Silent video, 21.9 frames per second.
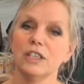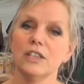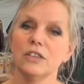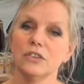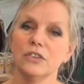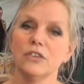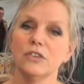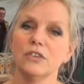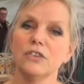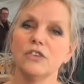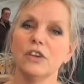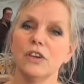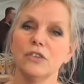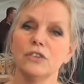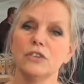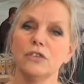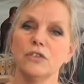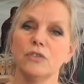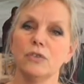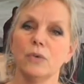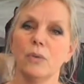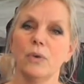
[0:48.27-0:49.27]
It isn't
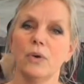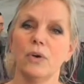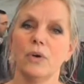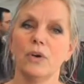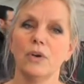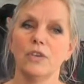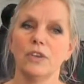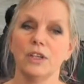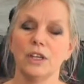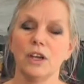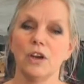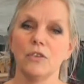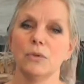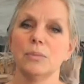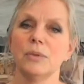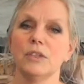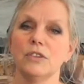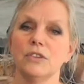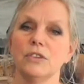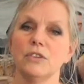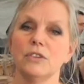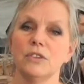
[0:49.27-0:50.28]
just for the
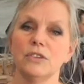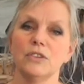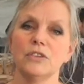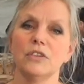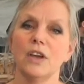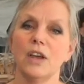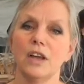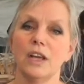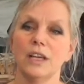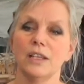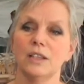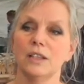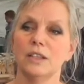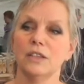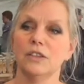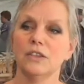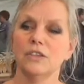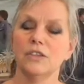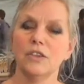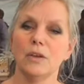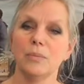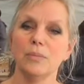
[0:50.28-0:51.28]
government to decide, that
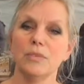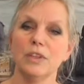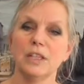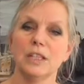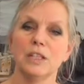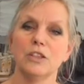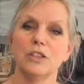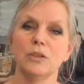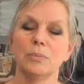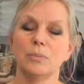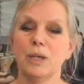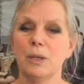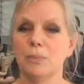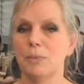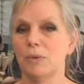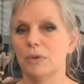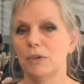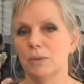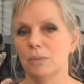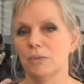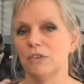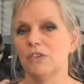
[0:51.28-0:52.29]
it's something that the
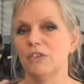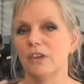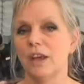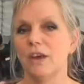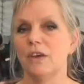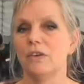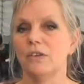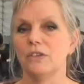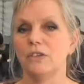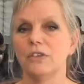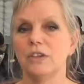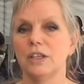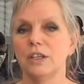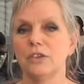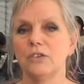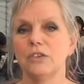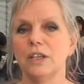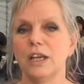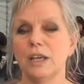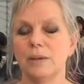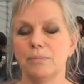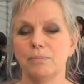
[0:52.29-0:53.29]
people themselves need
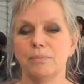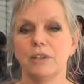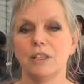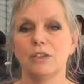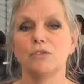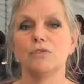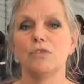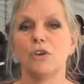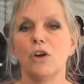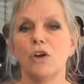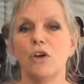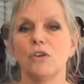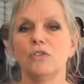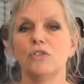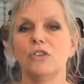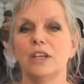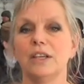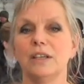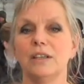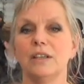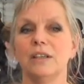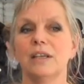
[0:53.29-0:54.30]
to get involved
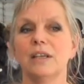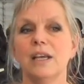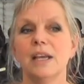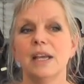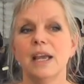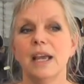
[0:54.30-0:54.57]
in